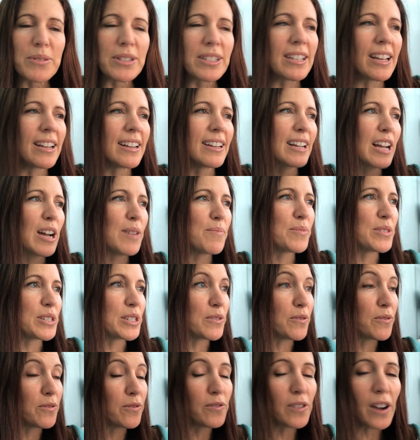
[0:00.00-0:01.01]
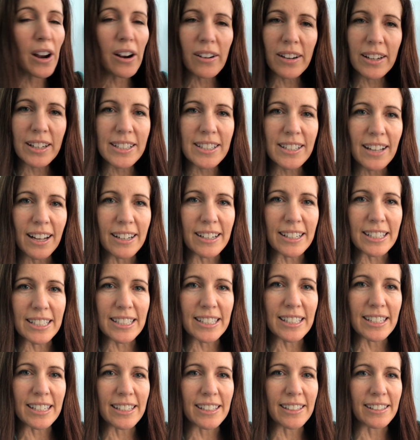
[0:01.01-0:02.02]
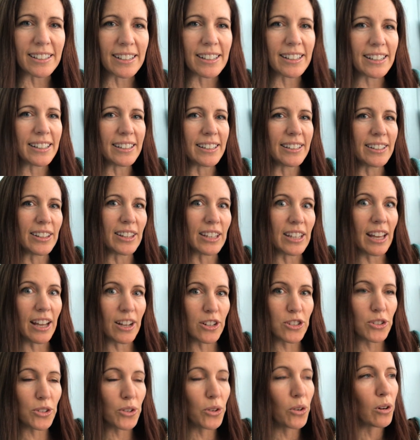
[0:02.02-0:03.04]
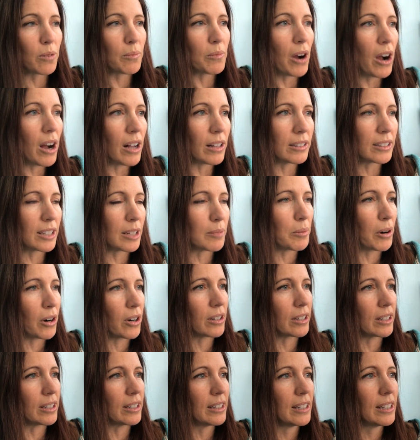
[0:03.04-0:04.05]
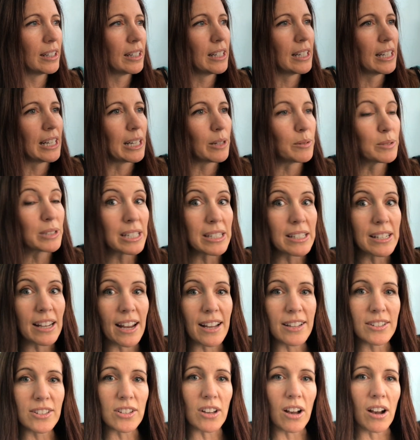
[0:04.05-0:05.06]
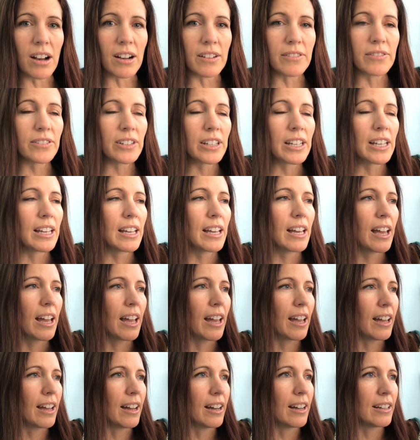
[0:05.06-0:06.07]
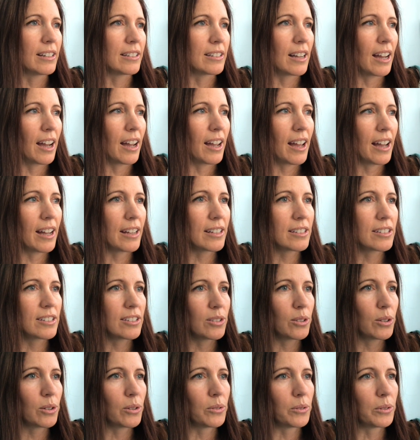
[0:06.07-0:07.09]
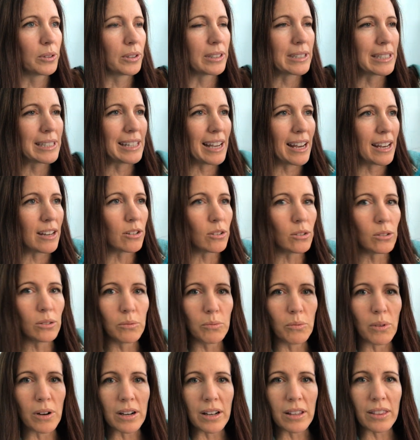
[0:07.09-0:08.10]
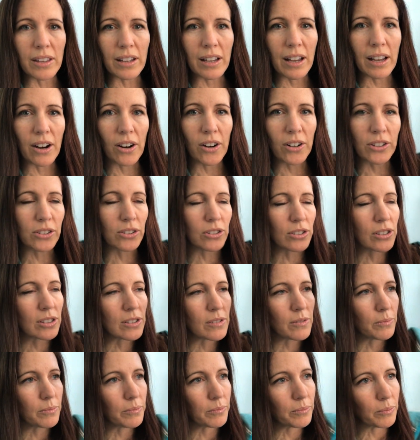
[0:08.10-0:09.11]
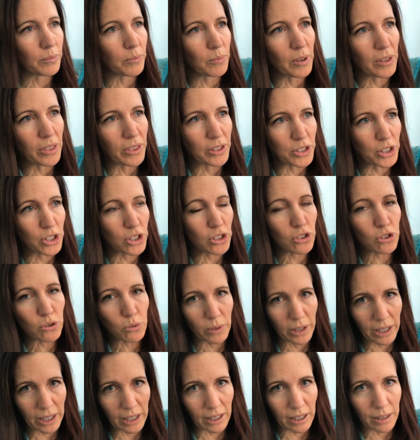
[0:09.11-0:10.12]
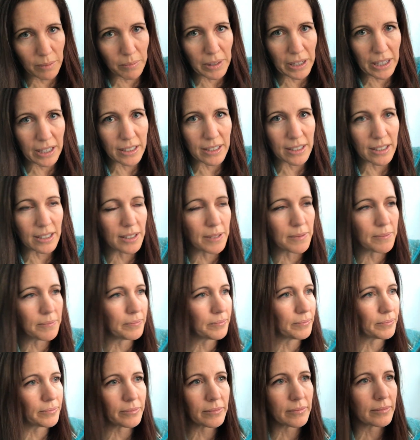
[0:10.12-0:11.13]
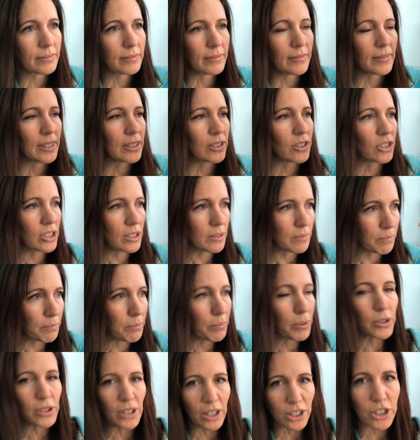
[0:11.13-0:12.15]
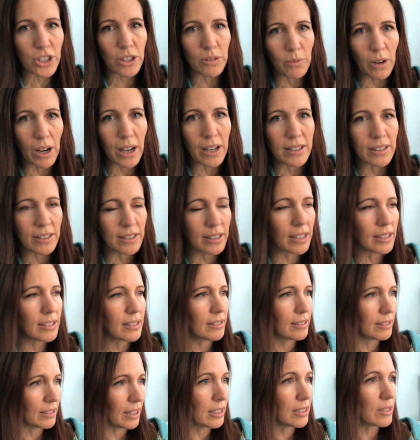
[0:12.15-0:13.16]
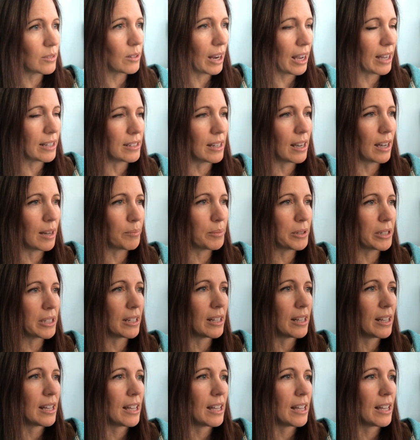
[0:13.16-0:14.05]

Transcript: was setting up this very exciting scene in the Hedger Corp holiday party. It was a dance-off, and I had to dangle one of the characters with a string because just production-wise, that's what had to happen.